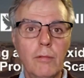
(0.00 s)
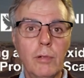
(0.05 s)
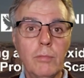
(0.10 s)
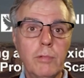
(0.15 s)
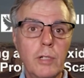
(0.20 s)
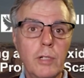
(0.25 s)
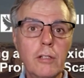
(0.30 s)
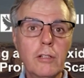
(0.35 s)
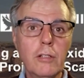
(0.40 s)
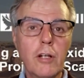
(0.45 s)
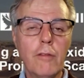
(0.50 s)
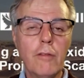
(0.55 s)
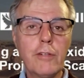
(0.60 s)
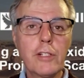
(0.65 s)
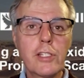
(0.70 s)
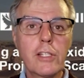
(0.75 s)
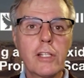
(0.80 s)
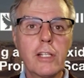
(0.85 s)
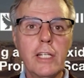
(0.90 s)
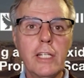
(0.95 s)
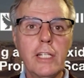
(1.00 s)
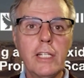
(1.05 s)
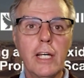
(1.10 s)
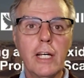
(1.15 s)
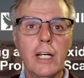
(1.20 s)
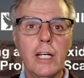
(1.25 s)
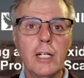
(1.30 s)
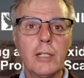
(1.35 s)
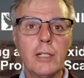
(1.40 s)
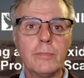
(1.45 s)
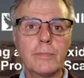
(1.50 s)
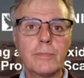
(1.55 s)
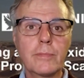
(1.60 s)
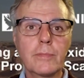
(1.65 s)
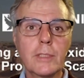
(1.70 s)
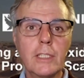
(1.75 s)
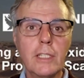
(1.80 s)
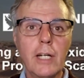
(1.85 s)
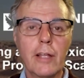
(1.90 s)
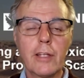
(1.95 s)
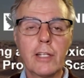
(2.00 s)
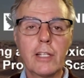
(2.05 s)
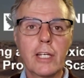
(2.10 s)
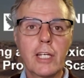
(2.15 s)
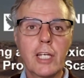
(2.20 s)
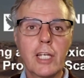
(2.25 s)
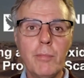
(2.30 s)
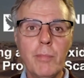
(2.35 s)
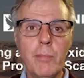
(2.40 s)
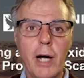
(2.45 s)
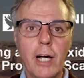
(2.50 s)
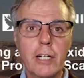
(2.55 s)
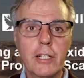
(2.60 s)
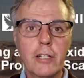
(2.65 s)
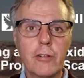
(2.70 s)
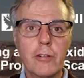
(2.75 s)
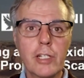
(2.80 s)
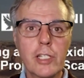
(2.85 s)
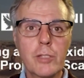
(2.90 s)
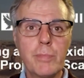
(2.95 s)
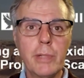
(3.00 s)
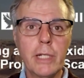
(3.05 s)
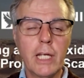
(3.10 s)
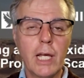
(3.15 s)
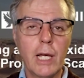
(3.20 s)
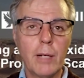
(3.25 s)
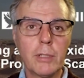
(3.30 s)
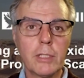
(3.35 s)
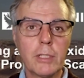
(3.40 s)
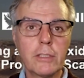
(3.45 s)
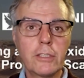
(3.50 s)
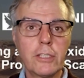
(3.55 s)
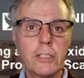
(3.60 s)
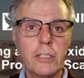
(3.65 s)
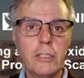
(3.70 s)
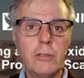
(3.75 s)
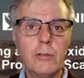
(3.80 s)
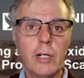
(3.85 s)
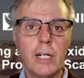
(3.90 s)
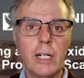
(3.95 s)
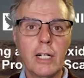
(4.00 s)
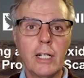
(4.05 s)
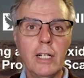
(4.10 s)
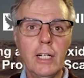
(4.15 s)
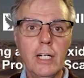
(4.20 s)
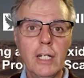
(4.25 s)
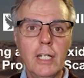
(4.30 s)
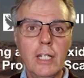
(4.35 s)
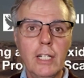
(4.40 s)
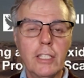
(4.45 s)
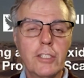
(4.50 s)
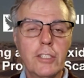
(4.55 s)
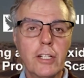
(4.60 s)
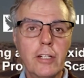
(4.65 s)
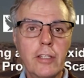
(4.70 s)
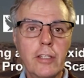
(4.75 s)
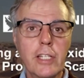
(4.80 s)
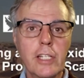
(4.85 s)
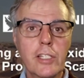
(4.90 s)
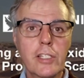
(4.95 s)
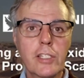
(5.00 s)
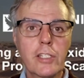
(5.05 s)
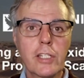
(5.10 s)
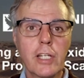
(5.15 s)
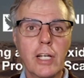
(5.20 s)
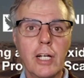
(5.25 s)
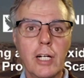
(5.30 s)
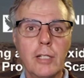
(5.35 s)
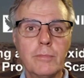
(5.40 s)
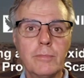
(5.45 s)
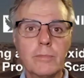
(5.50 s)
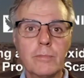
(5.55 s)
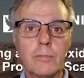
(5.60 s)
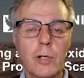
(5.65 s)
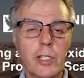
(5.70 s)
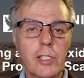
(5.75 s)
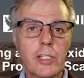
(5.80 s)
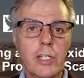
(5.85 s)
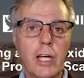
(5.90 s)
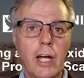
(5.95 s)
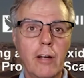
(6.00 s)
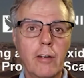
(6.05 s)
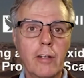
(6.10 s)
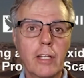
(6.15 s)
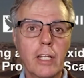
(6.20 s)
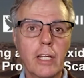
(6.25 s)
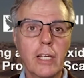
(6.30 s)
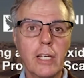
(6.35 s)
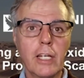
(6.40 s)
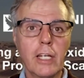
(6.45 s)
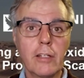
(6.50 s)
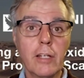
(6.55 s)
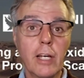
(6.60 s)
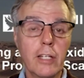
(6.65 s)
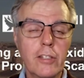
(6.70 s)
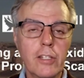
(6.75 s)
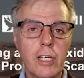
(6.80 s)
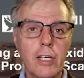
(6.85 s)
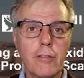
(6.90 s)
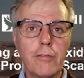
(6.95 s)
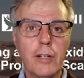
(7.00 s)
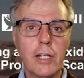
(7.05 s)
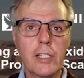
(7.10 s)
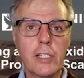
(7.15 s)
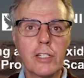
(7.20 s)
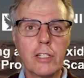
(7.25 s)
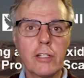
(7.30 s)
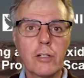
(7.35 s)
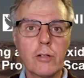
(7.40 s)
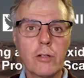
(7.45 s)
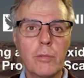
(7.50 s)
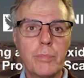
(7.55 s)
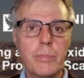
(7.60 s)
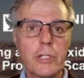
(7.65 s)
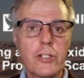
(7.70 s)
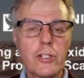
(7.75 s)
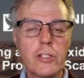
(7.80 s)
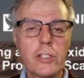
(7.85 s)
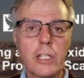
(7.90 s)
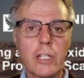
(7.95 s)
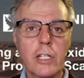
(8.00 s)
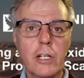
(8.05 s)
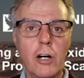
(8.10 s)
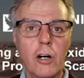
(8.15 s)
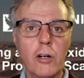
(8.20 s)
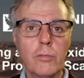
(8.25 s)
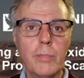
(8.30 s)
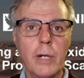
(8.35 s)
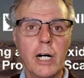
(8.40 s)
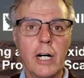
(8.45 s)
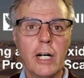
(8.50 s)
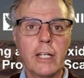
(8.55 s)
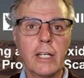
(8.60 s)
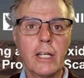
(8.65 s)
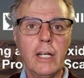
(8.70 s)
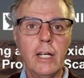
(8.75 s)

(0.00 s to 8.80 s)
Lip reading: Well, look, obviously, I think the key marker is being able to turn this, what is currently a DFS, into a producing gold mine.